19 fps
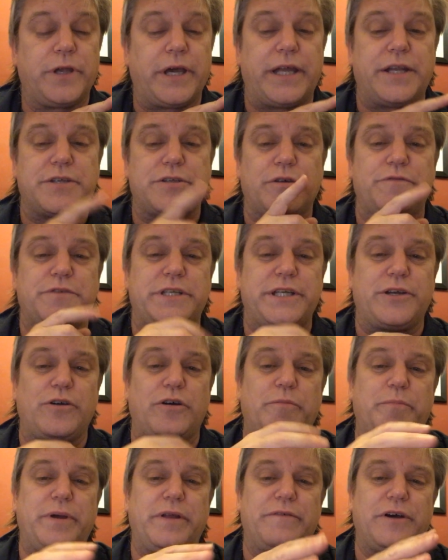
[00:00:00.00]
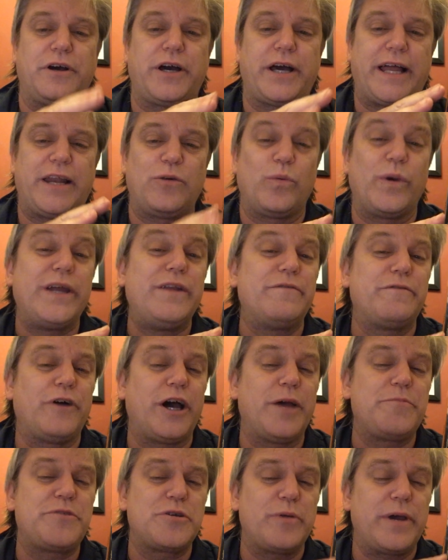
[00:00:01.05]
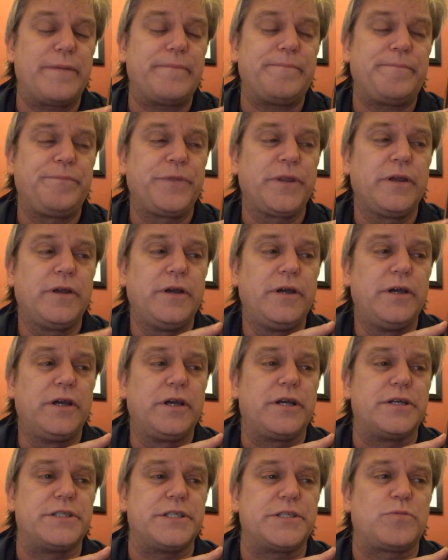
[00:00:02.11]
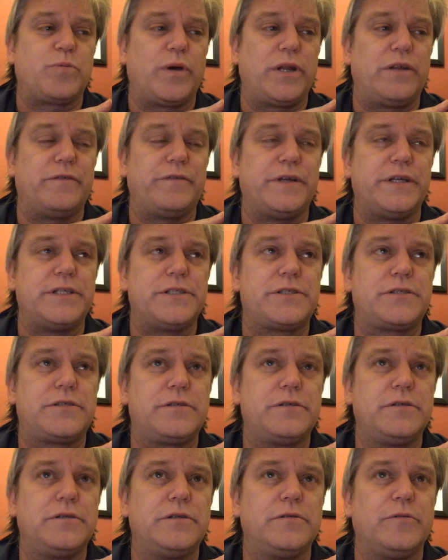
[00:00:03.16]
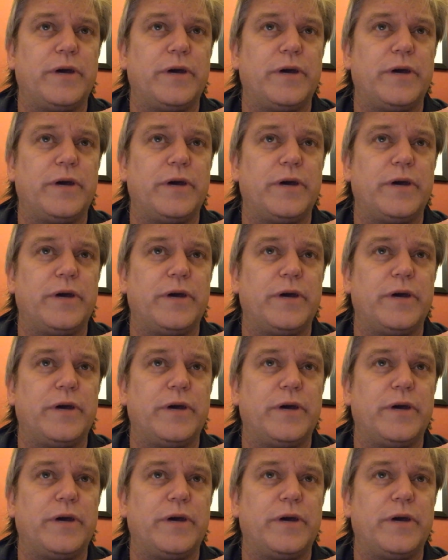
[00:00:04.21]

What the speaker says: And it's obviously got a bit of a Halloween vibe to it, because it's one of his...